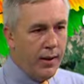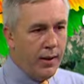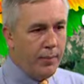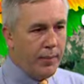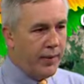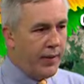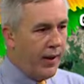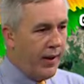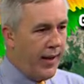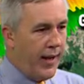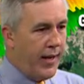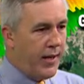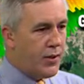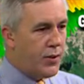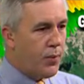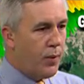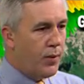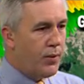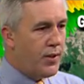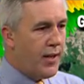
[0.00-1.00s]
but the latest
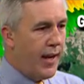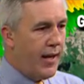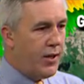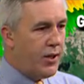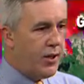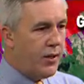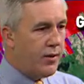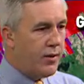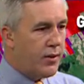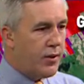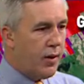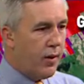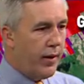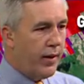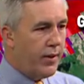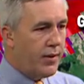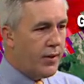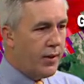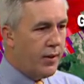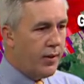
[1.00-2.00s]
rotation
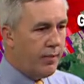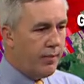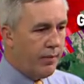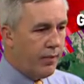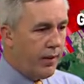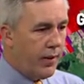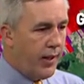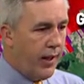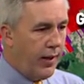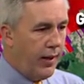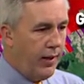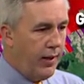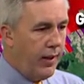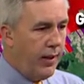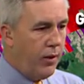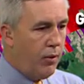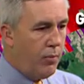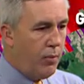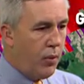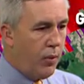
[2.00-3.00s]
starting to get a
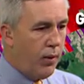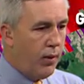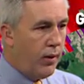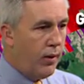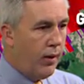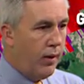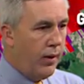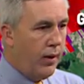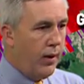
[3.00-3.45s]
little more.